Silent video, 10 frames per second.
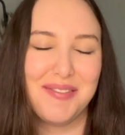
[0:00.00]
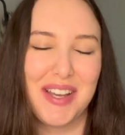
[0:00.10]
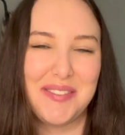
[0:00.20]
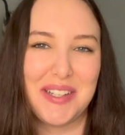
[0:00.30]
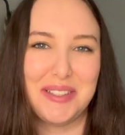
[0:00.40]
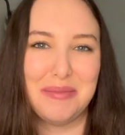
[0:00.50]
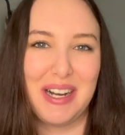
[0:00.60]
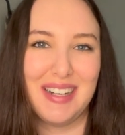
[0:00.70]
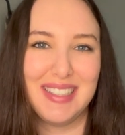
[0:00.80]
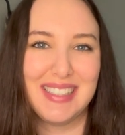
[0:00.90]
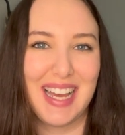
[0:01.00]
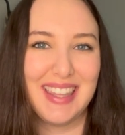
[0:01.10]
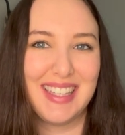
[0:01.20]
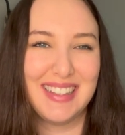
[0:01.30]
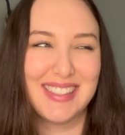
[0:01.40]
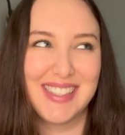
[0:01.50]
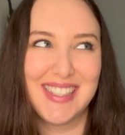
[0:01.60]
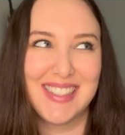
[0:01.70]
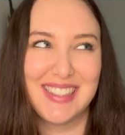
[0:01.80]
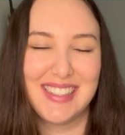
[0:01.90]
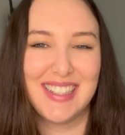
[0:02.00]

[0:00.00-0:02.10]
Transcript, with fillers: my Vellabox. I think this is